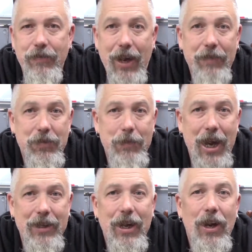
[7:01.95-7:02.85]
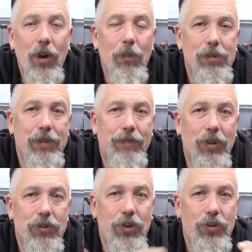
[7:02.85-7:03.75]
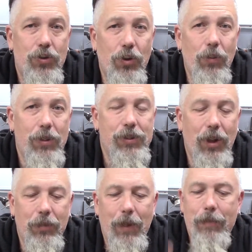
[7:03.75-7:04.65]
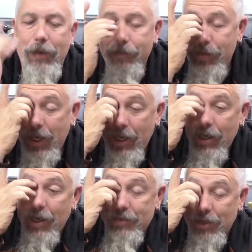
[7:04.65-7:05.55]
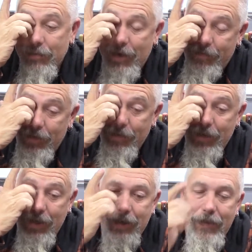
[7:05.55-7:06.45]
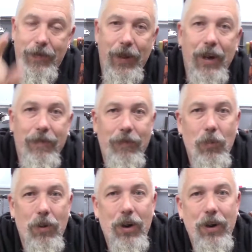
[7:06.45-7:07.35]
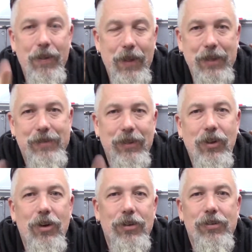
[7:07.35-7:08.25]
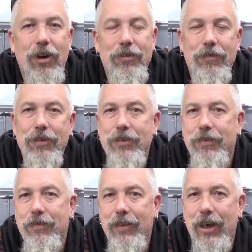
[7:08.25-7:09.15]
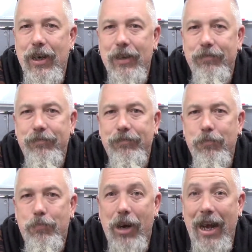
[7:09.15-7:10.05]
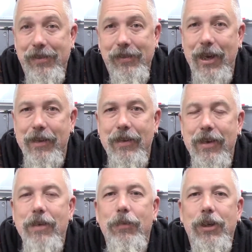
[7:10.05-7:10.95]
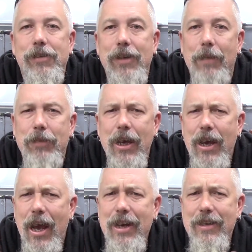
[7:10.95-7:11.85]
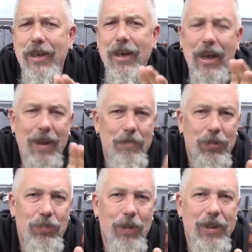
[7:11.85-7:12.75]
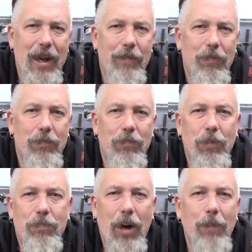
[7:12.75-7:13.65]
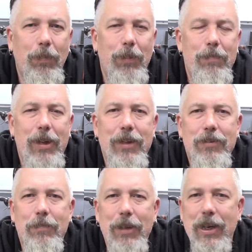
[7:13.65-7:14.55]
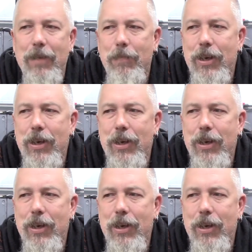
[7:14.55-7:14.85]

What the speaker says: Avtomat was the first true assault rifle. Therefore, that's the longest cartridge brass length that he will accept. Anything in between that will probably be intermediate, but